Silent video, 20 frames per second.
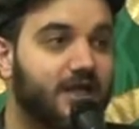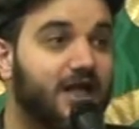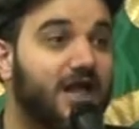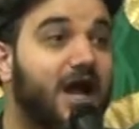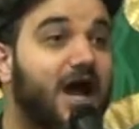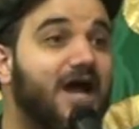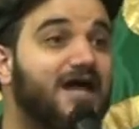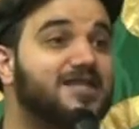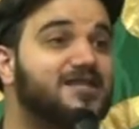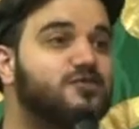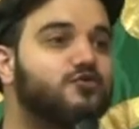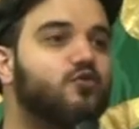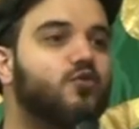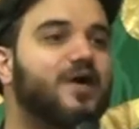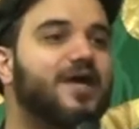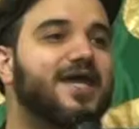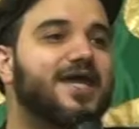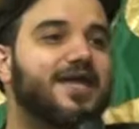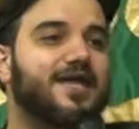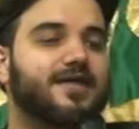God's
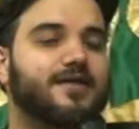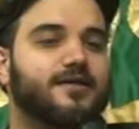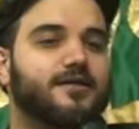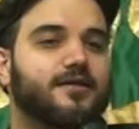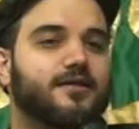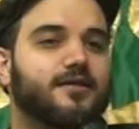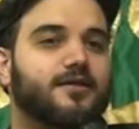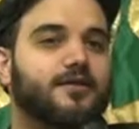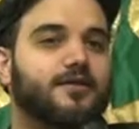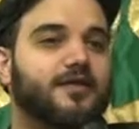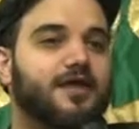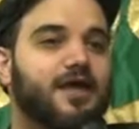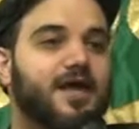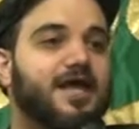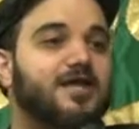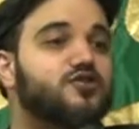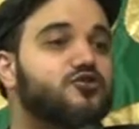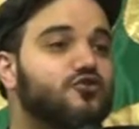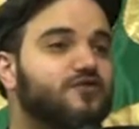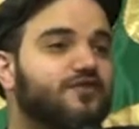way,
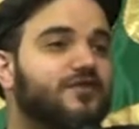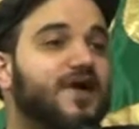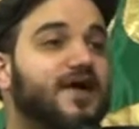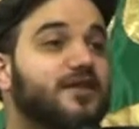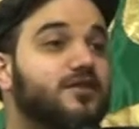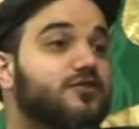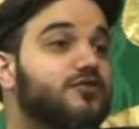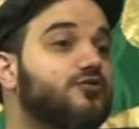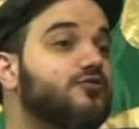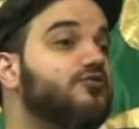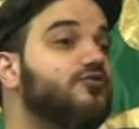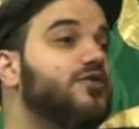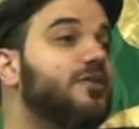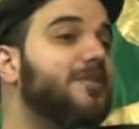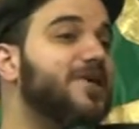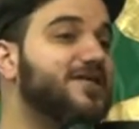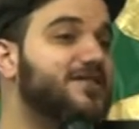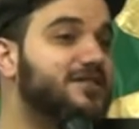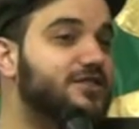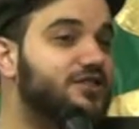as you find through the
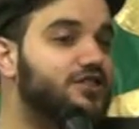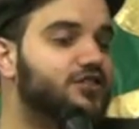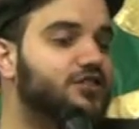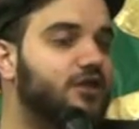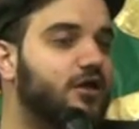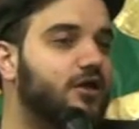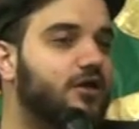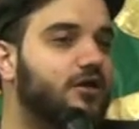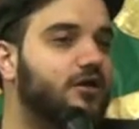message